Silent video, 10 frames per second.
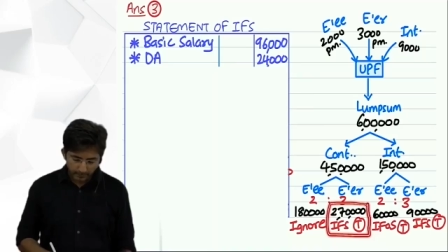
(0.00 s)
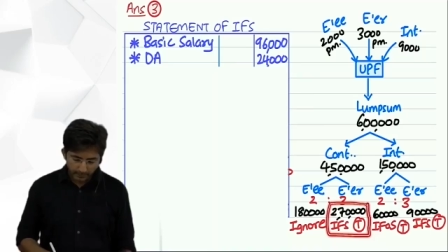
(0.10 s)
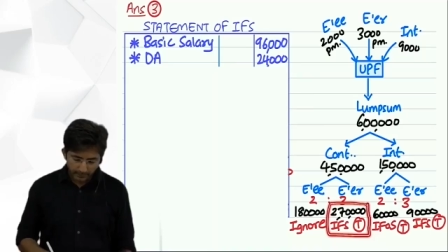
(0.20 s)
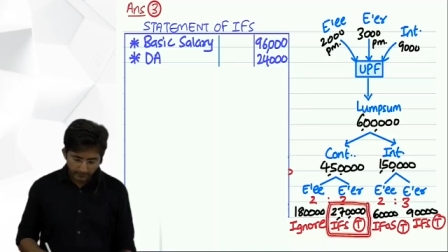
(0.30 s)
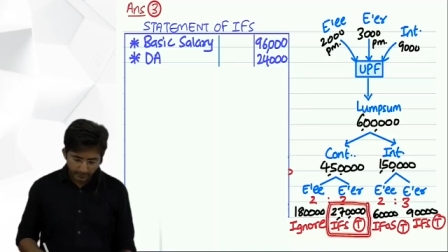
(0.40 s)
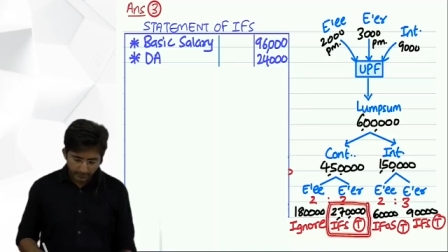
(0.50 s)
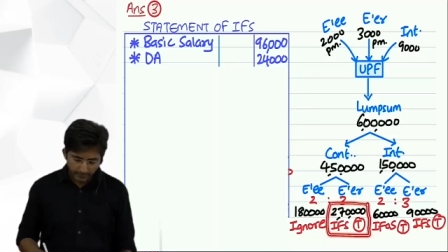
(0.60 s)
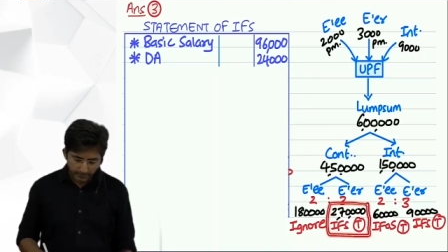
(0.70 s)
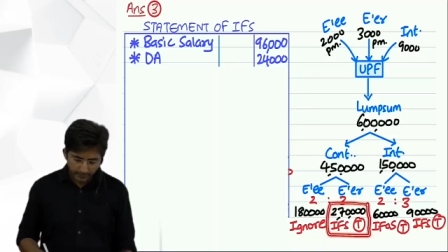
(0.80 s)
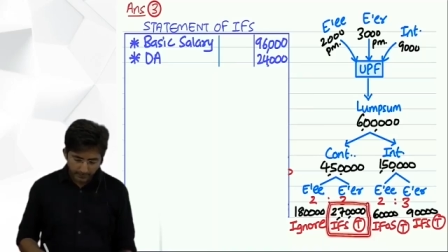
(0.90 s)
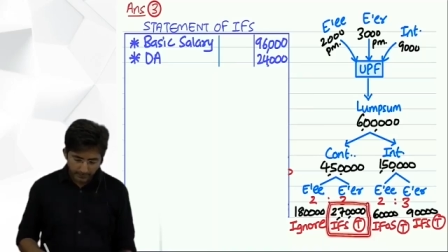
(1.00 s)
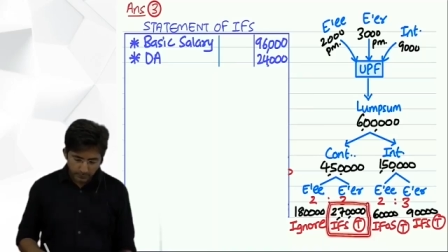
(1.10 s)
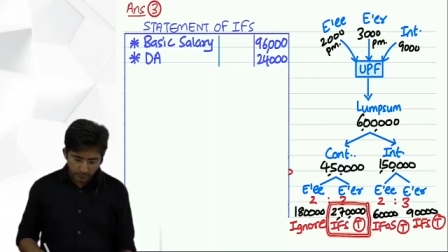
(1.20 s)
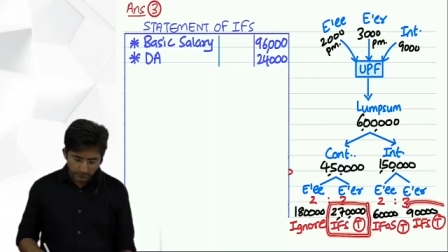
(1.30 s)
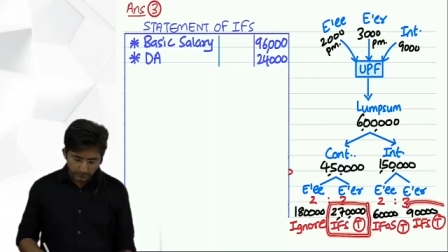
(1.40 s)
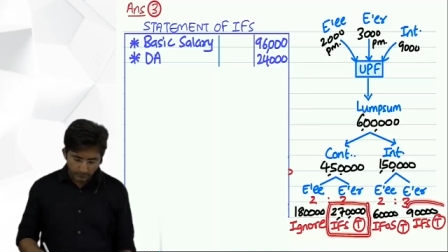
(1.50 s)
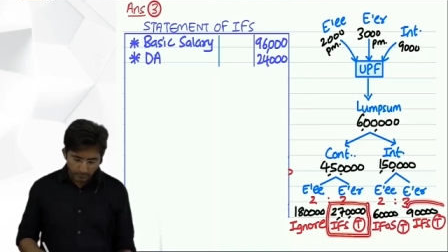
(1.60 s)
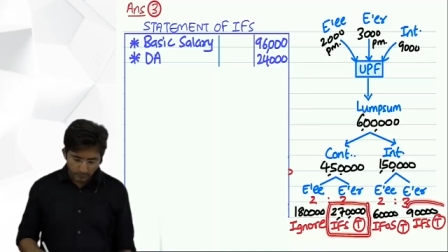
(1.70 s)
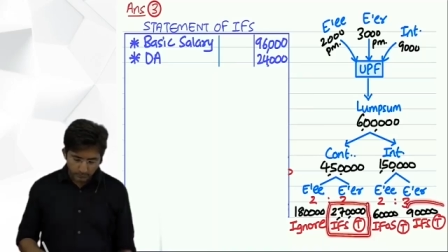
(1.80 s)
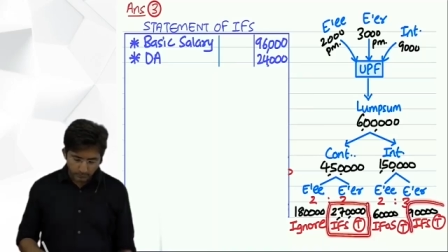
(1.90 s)
Even interest on
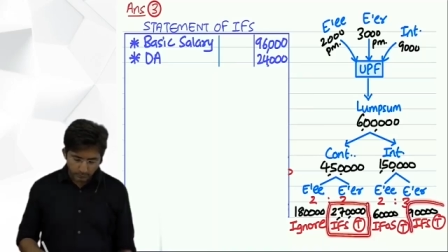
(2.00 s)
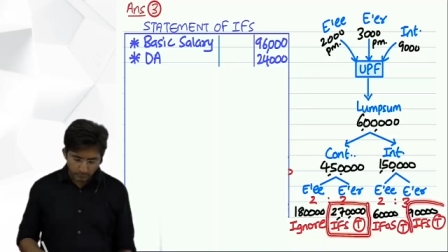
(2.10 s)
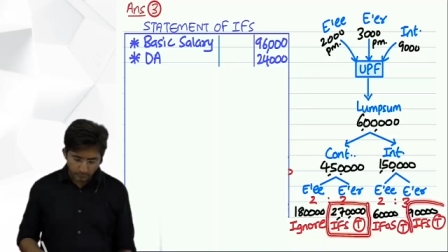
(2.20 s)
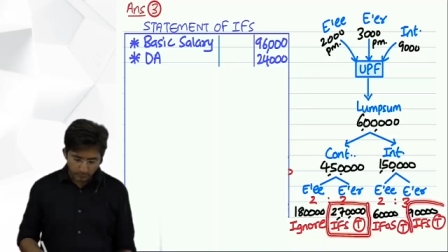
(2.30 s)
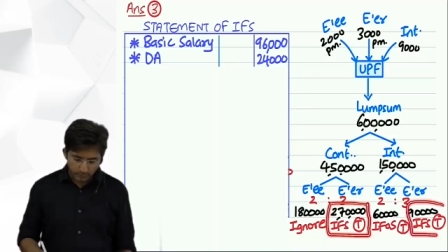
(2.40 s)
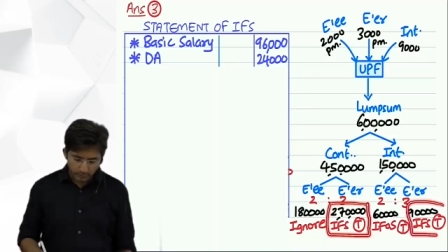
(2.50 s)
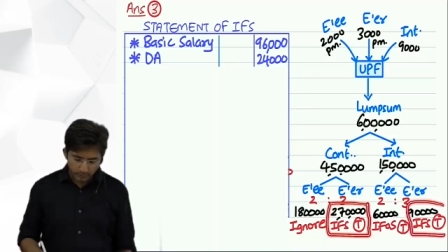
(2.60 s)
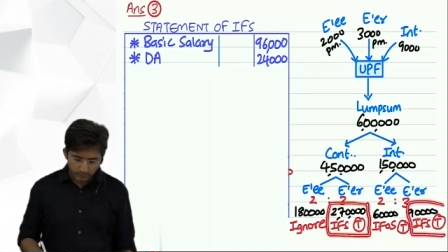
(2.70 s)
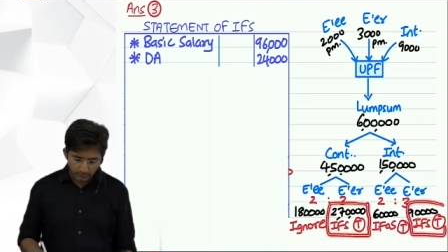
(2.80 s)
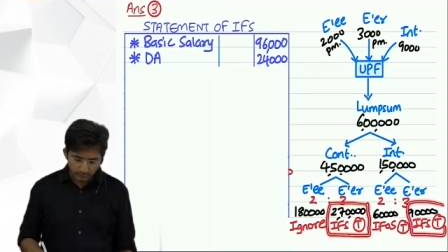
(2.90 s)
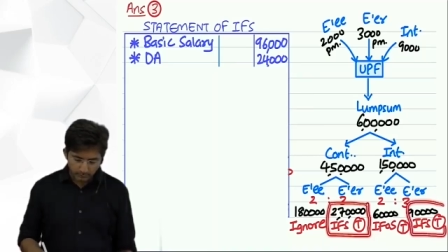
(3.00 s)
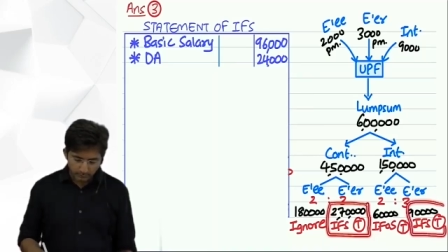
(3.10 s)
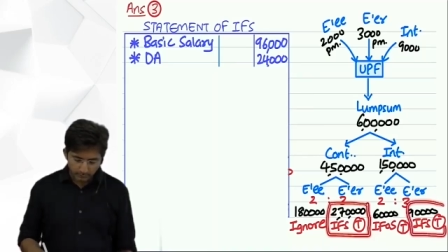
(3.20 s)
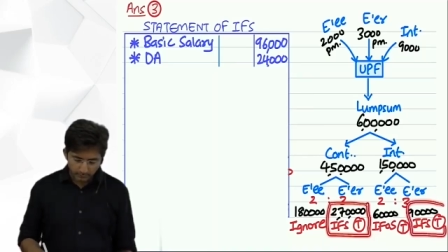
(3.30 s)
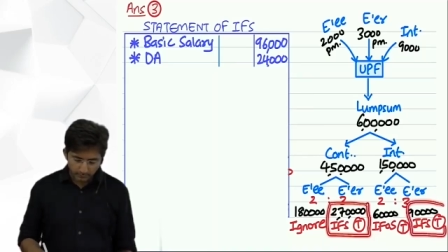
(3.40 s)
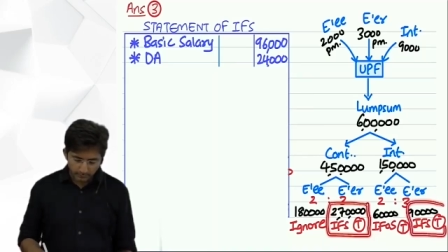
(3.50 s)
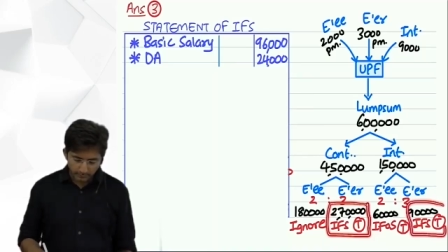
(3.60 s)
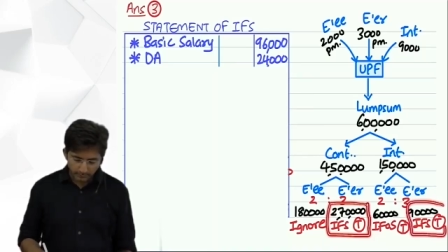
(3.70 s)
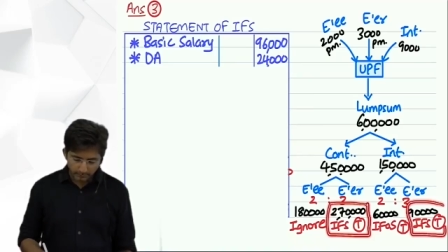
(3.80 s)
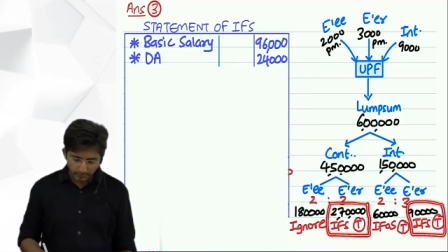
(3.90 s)
employer's contribution,
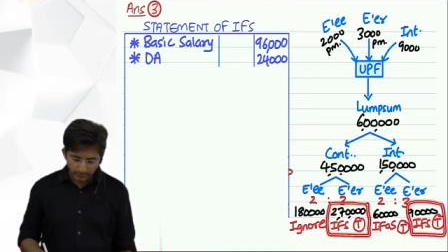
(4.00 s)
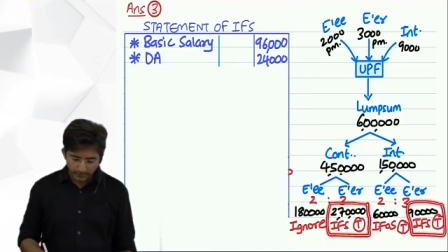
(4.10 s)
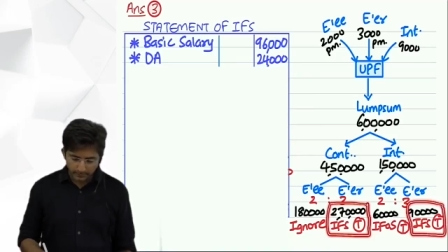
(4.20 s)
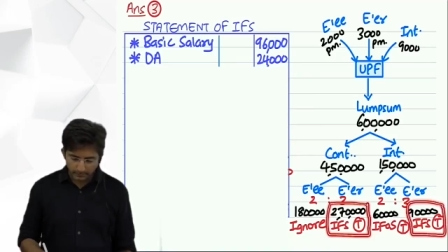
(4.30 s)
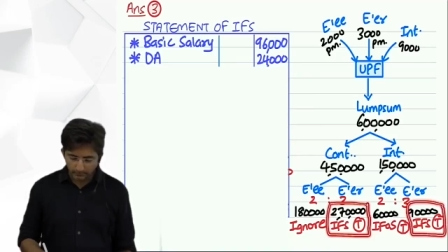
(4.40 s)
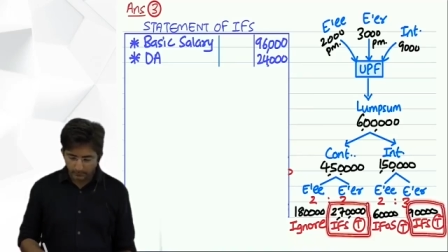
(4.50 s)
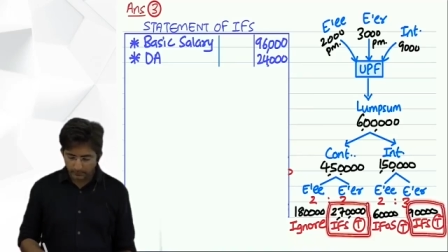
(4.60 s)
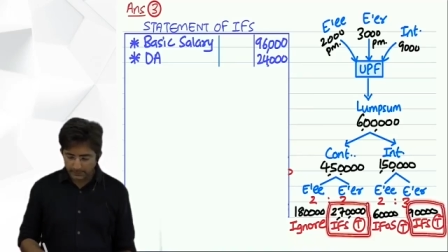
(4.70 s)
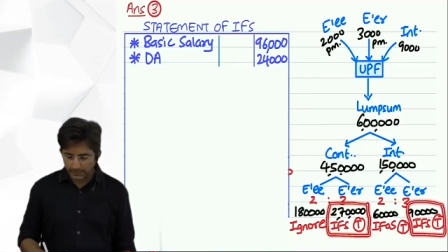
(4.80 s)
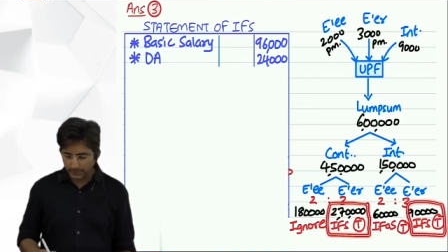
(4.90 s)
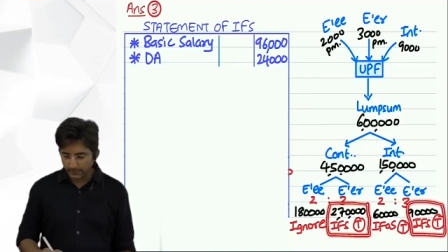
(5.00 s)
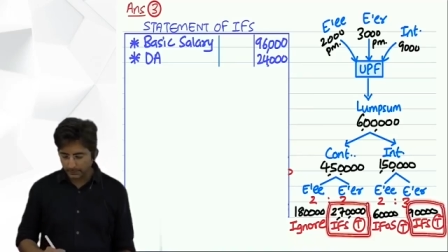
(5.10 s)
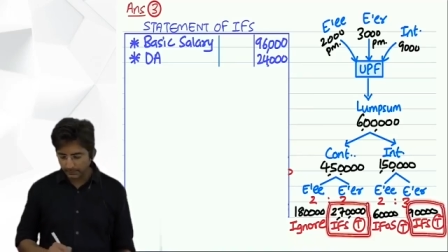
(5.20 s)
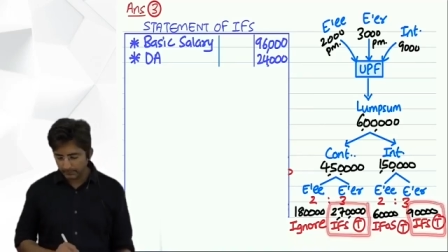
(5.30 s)
it will be income from salary.